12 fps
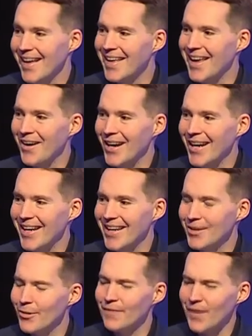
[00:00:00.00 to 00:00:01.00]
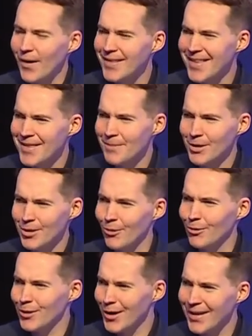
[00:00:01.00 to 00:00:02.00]
Kerry, you have autism, but you
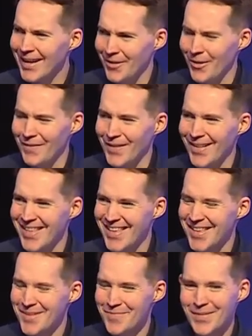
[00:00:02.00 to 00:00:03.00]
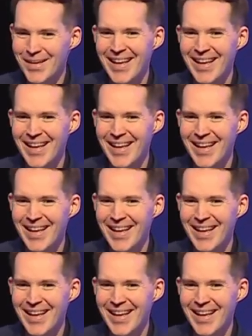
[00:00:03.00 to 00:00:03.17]
don't look like you have autism.